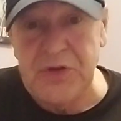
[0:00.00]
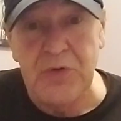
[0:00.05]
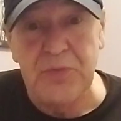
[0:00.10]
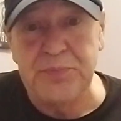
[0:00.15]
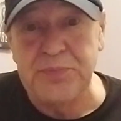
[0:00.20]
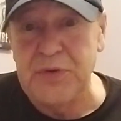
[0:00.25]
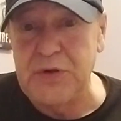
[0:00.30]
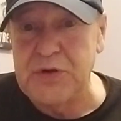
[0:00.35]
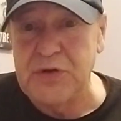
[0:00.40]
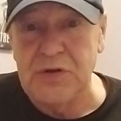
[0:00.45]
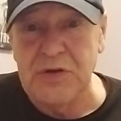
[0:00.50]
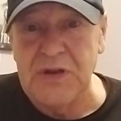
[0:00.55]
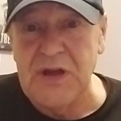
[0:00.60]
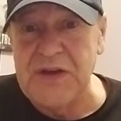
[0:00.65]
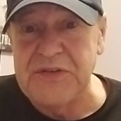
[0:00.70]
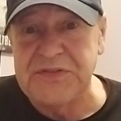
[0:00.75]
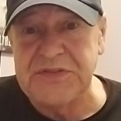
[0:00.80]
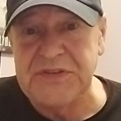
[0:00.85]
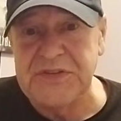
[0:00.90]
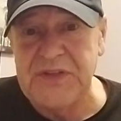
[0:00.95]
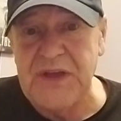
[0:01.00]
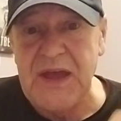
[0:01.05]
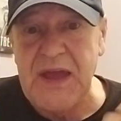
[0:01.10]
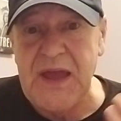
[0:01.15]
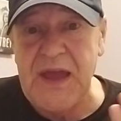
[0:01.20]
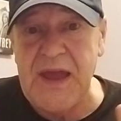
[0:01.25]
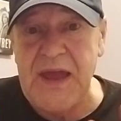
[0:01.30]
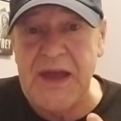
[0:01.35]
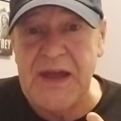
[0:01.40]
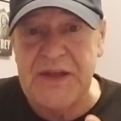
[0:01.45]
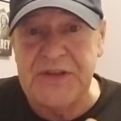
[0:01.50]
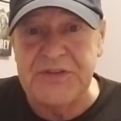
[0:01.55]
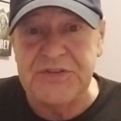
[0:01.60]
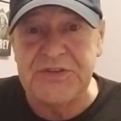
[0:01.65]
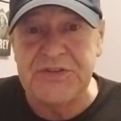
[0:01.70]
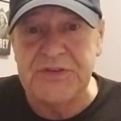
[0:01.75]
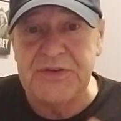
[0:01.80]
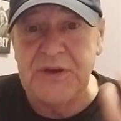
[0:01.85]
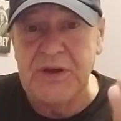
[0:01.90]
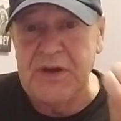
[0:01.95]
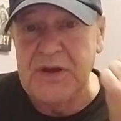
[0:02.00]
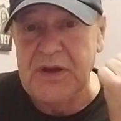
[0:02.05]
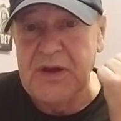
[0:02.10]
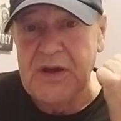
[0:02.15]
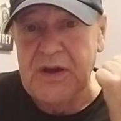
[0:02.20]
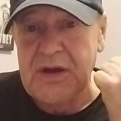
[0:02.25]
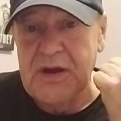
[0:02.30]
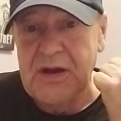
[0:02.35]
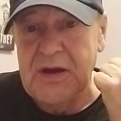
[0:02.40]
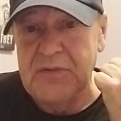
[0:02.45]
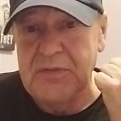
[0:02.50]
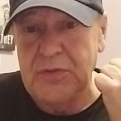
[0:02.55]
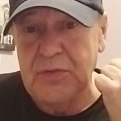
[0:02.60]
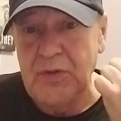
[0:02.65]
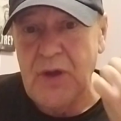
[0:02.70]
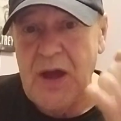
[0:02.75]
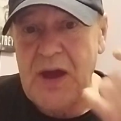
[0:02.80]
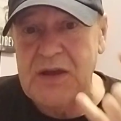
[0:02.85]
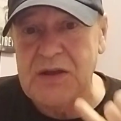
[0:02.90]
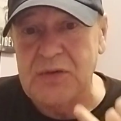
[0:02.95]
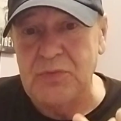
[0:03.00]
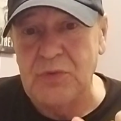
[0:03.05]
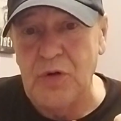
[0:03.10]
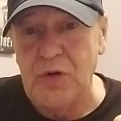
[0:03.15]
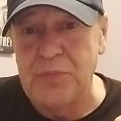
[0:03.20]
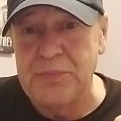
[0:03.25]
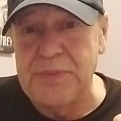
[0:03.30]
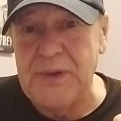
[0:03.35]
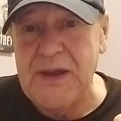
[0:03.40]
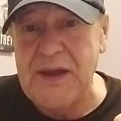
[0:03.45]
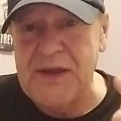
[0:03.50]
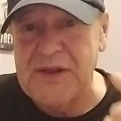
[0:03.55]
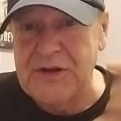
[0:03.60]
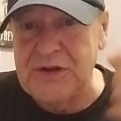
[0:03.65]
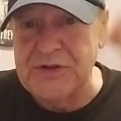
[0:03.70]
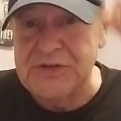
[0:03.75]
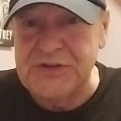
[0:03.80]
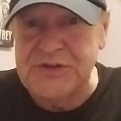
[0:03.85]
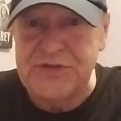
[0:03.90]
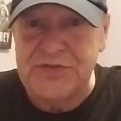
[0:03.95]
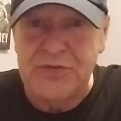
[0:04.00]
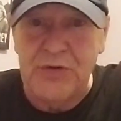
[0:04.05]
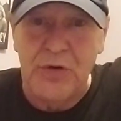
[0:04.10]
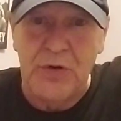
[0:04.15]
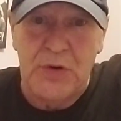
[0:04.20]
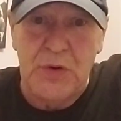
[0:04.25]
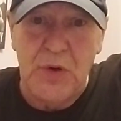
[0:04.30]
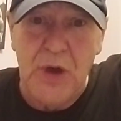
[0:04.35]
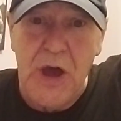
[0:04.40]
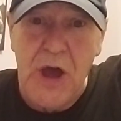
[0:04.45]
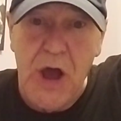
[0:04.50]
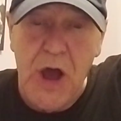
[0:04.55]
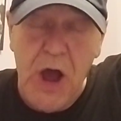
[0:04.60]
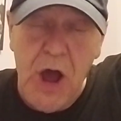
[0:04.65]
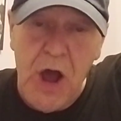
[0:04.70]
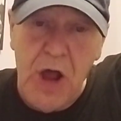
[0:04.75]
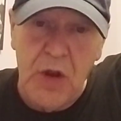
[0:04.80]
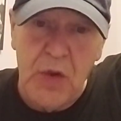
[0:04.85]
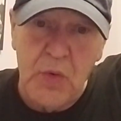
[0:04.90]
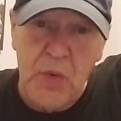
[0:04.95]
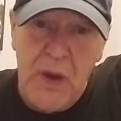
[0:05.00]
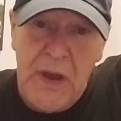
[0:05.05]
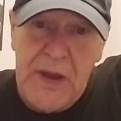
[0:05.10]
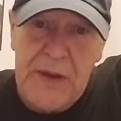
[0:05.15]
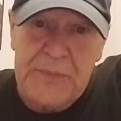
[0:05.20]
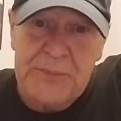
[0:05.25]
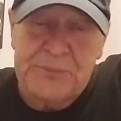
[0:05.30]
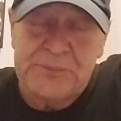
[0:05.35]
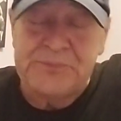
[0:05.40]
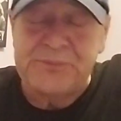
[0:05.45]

Don't put your life in the hands of a rock and roll band. It'll just throw it all, all away.